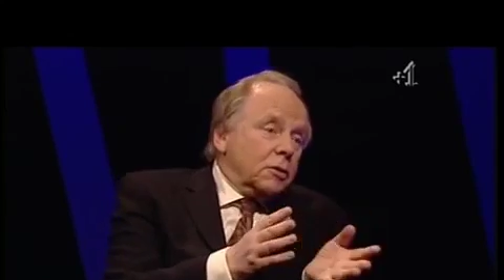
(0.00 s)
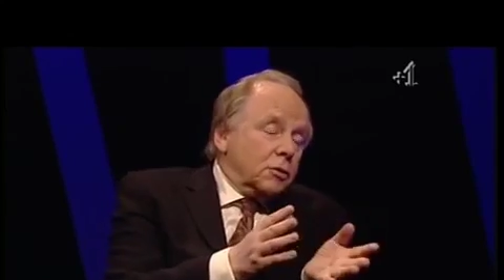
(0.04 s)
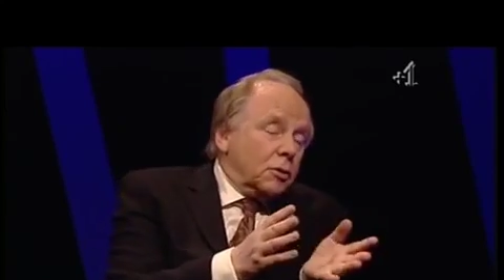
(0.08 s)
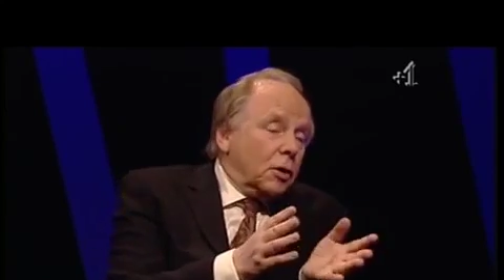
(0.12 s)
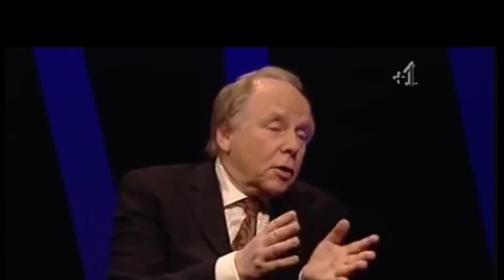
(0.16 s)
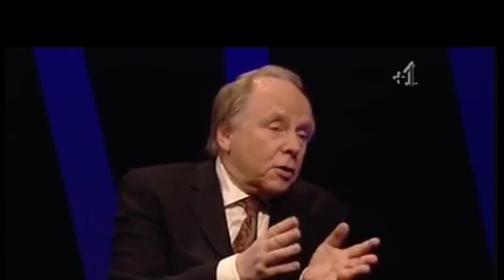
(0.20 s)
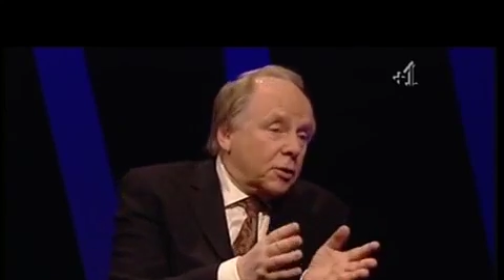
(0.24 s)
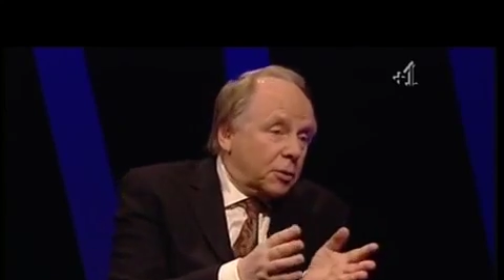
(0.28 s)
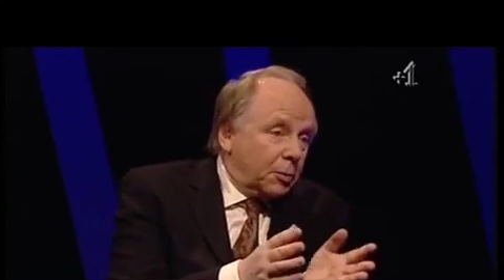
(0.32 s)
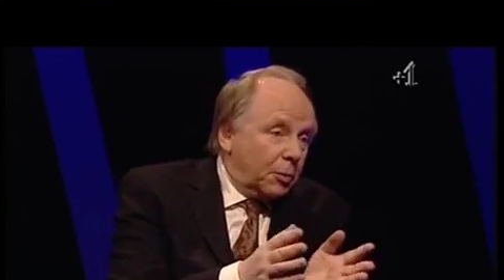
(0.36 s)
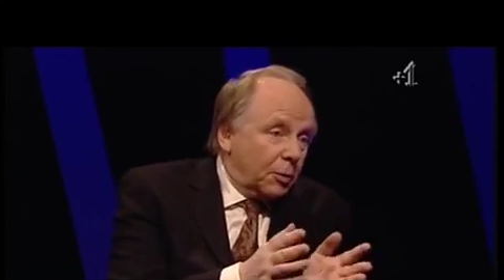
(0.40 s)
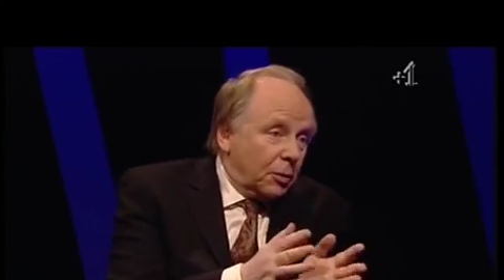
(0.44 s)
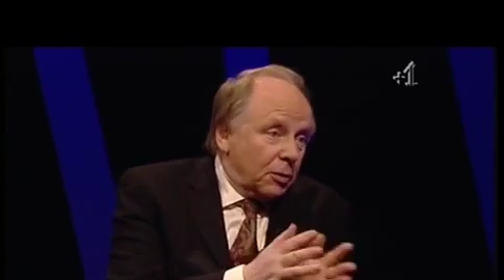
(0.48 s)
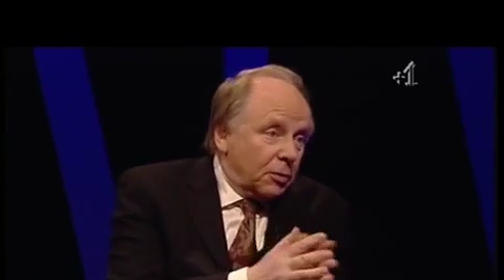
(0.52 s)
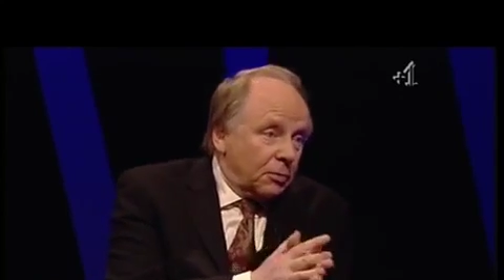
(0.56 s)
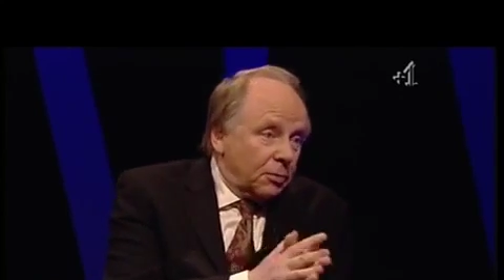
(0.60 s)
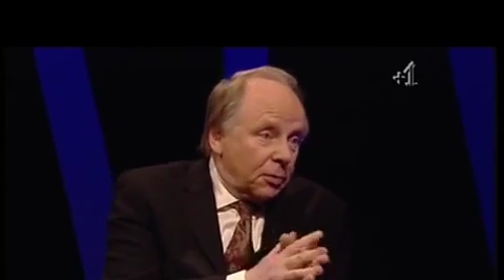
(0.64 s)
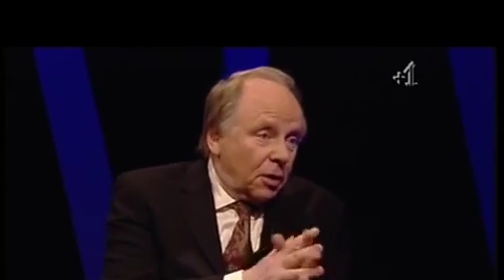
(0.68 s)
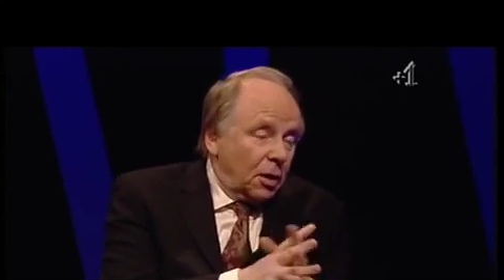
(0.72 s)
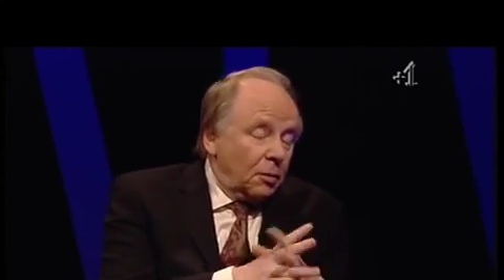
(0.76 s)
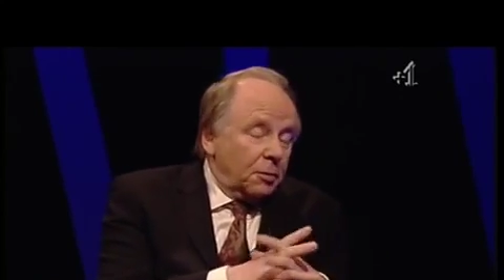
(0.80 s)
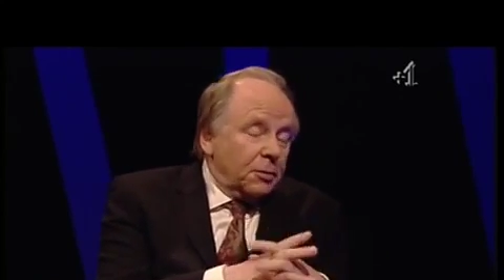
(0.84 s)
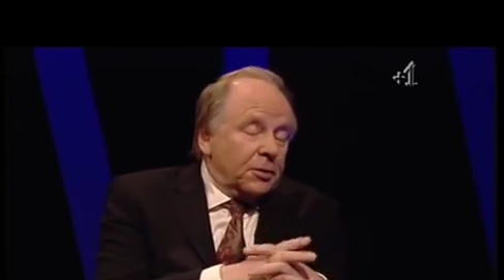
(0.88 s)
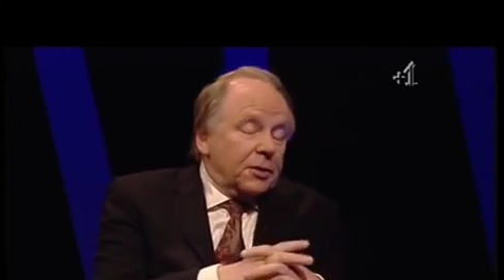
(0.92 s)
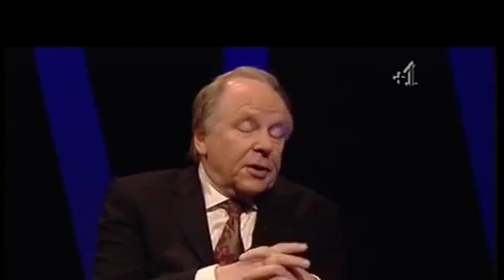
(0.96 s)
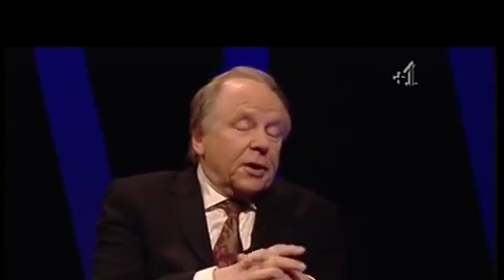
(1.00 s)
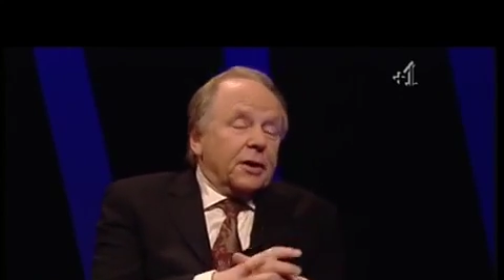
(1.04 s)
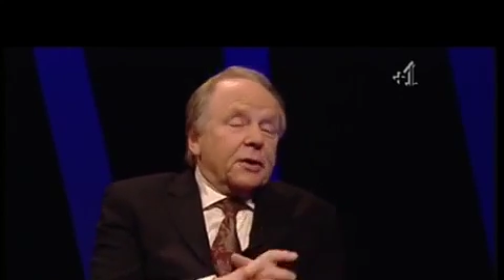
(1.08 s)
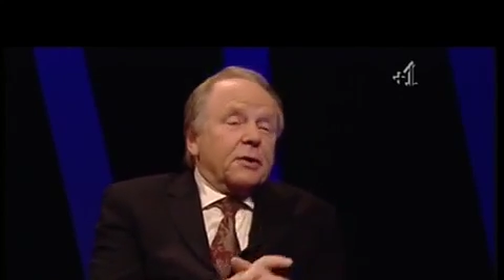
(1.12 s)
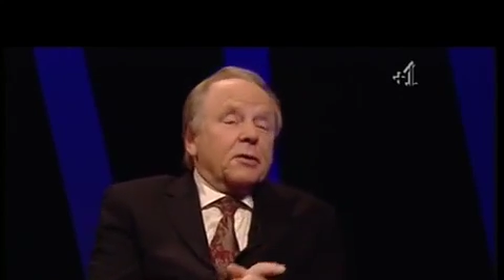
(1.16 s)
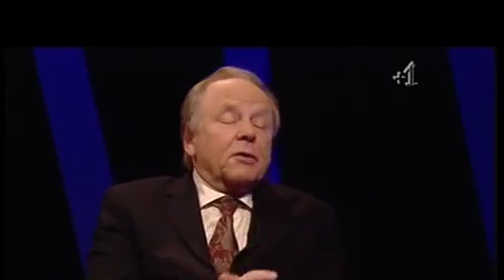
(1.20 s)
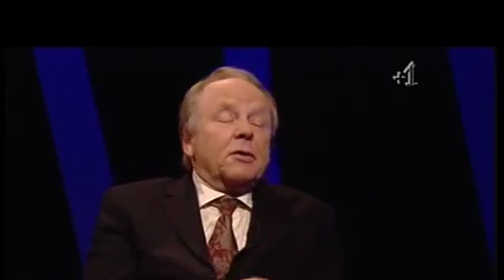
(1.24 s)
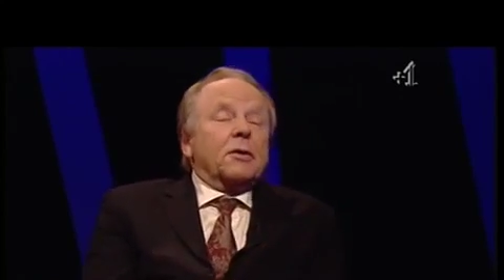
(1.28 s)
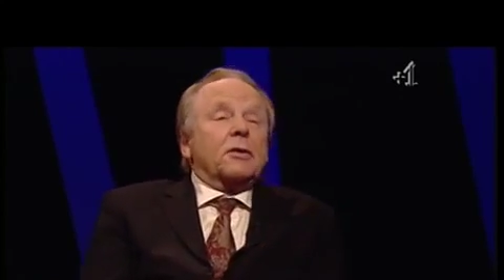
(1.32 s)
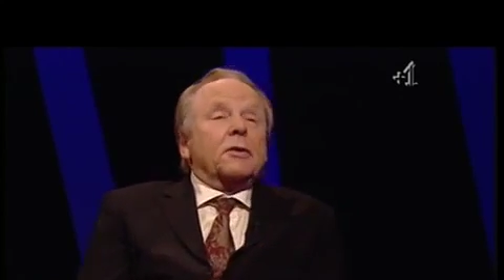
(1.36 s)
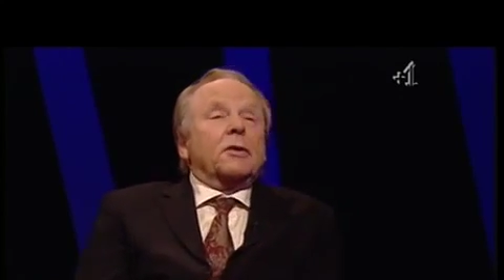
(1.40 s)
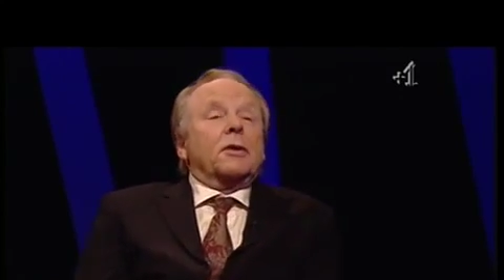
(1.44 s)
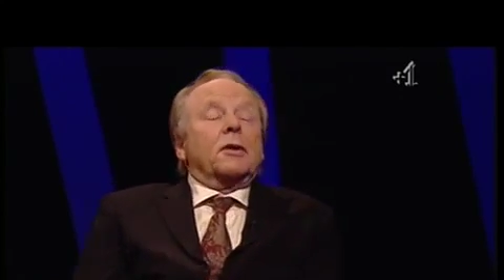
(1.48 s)
notable
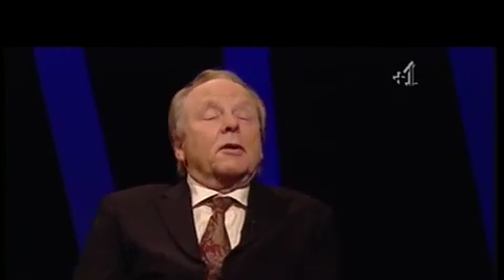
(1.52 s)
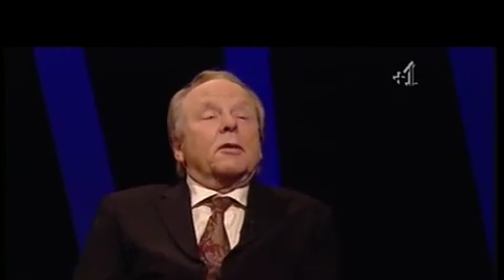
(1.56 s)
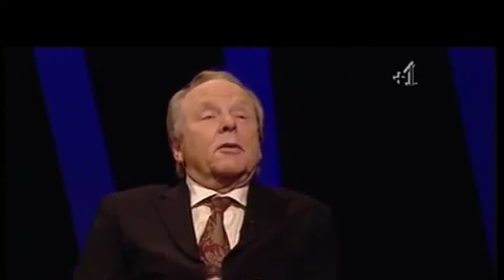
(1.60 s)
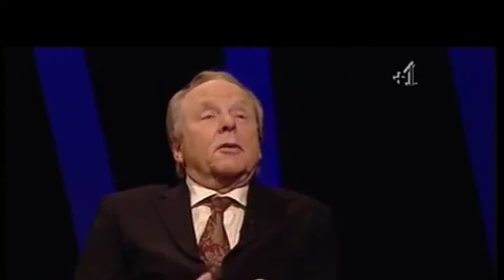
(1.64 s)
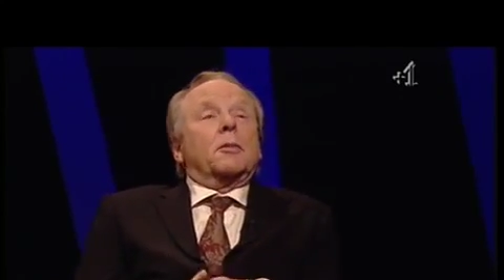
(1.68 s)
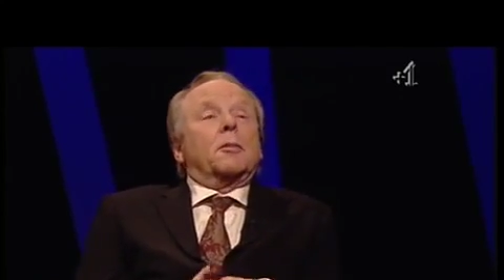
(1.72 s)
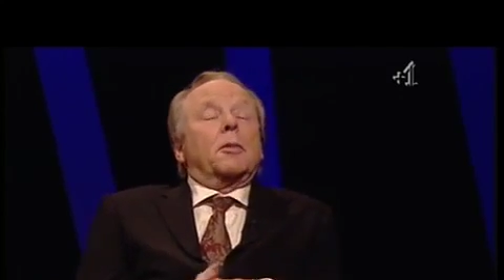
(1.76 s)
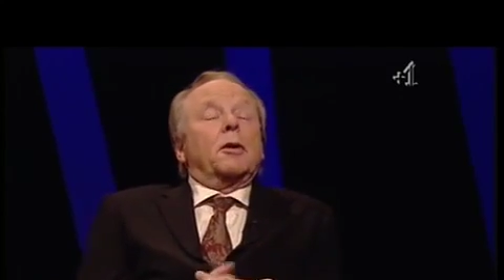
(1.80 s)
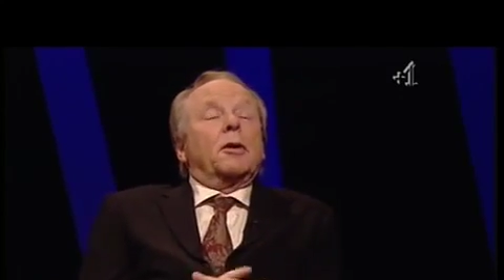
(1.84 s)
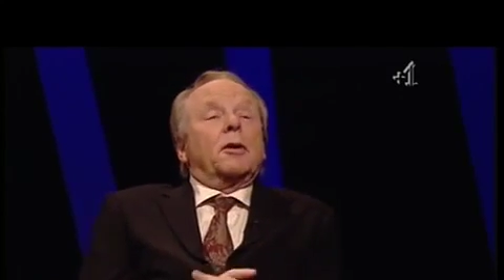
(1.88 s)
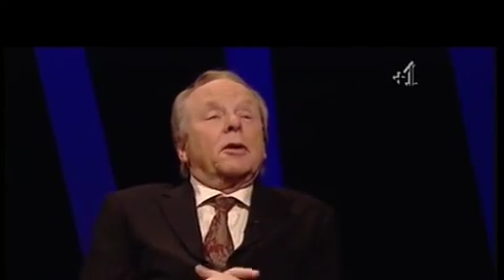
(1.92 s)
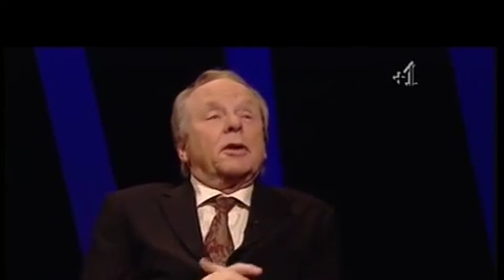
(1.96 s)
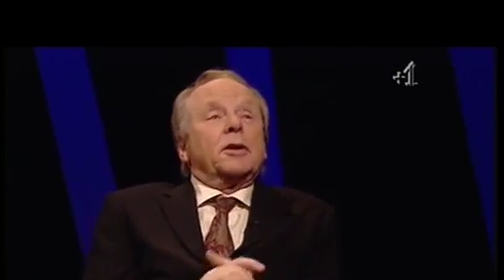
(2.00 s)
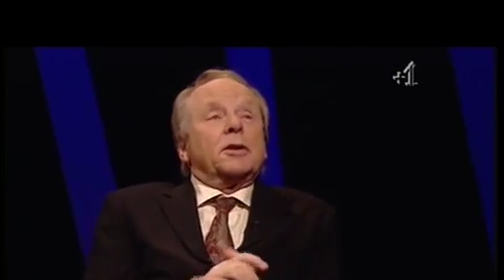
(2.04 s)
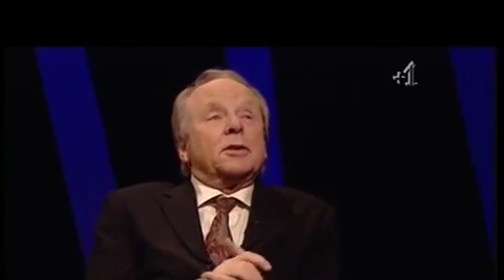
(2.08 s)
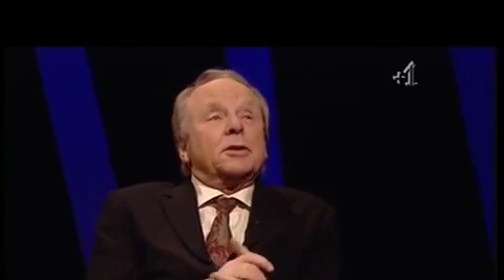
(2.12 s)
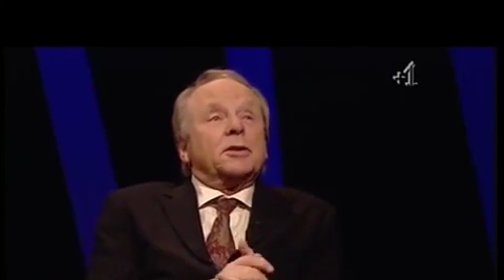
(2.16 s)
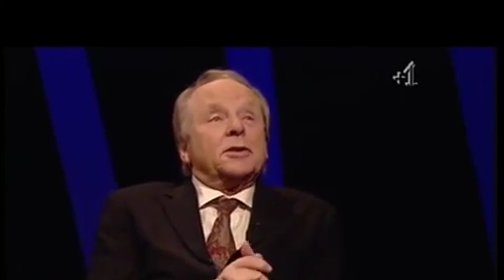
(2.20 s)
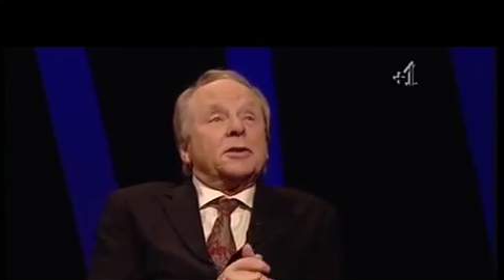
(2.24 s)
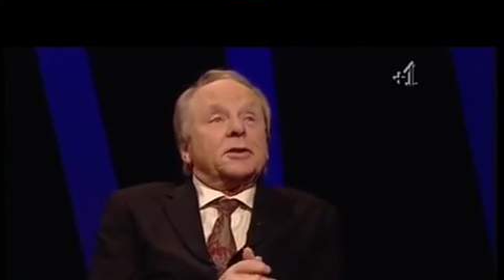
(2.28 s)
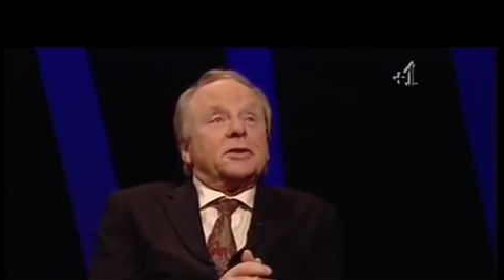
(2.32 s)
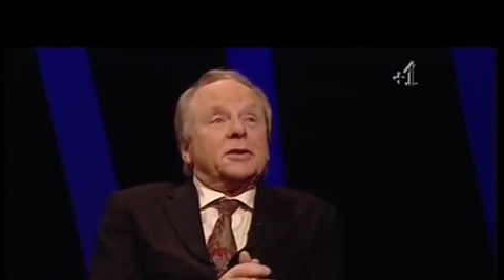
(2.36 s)
commentator on the markets